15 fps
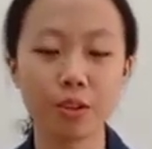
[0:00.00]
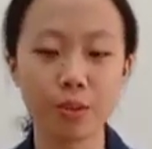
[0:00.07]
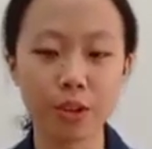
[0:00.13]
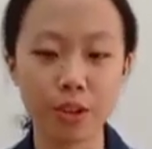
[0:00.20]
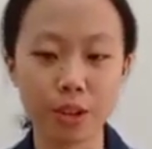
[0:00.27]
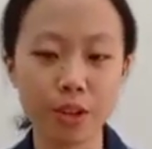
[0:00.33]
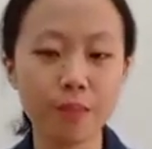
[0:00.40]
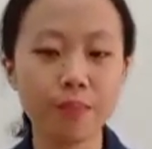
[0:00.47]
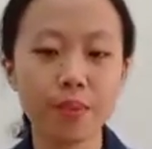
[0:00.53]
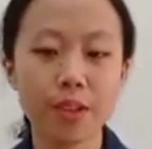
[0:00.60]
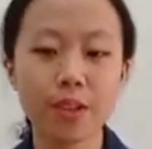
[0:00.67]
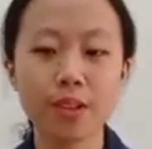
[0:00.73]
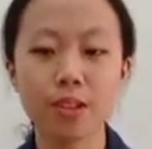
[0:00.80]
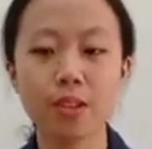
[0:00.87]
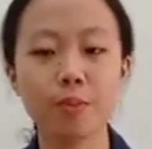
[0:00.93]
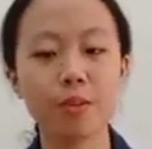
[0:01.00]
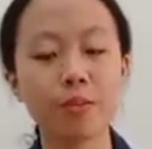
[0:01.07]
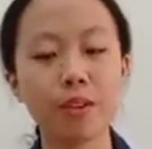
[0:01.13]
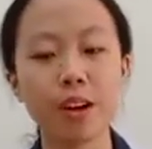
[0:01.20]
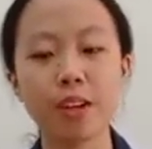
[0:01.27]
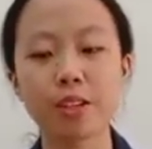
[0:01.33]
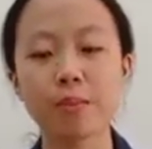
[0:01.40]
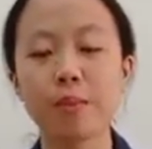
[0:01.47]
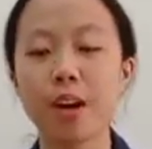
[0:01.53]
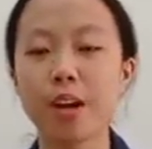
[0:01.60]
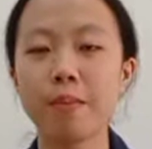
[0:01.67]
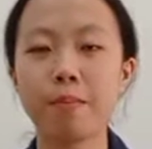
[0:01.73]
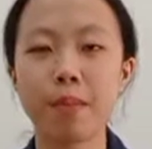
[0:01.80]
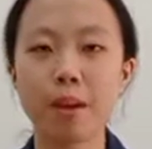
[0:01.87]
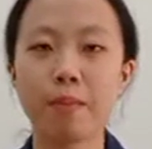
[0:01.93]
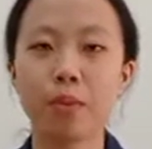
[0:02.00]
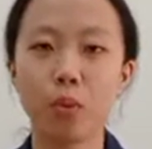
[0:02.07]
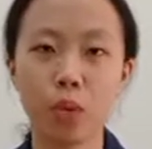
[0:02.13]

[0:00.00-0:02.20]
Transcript: curriculum, supervised by Mme.